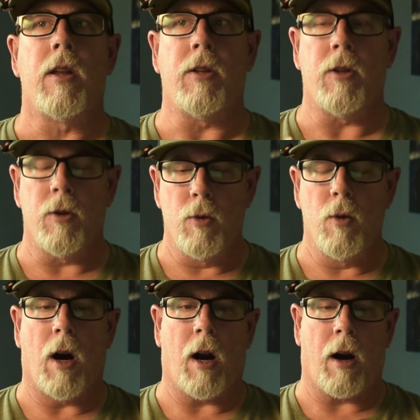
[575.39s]

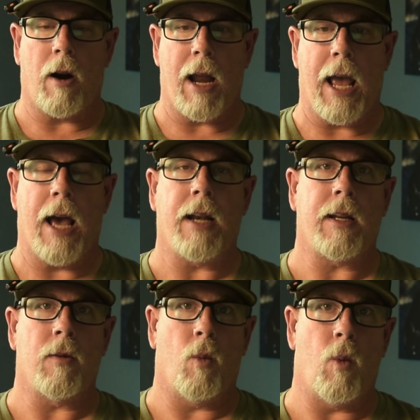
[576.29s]
you are
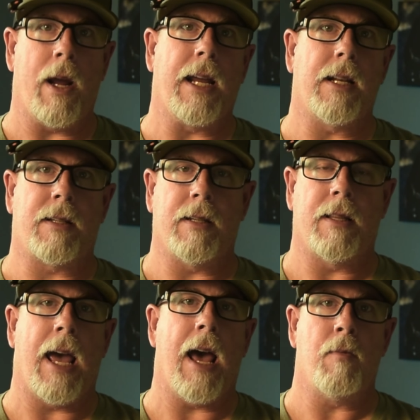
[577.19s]
adding weight to
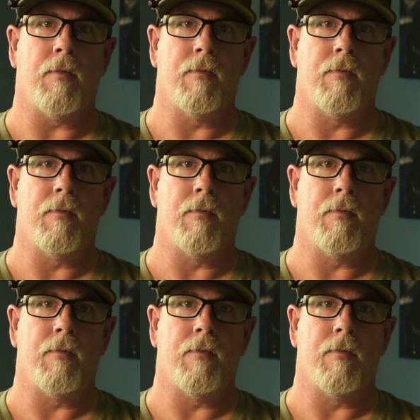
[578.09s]
that